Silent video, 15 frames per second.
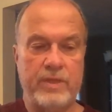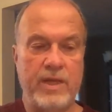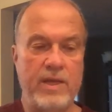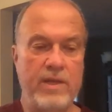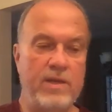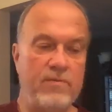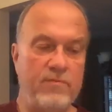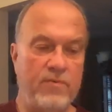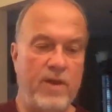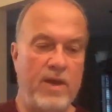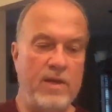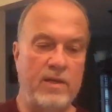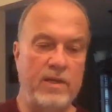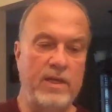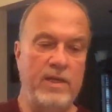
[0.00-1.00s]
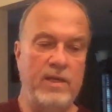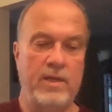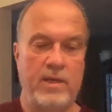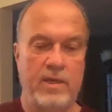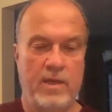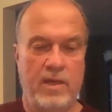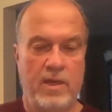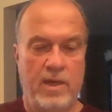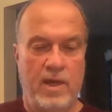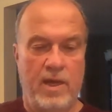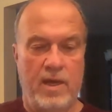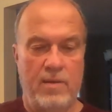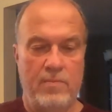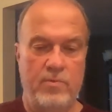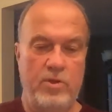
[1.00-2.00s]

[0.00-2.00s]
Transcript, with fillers: And then finally, um,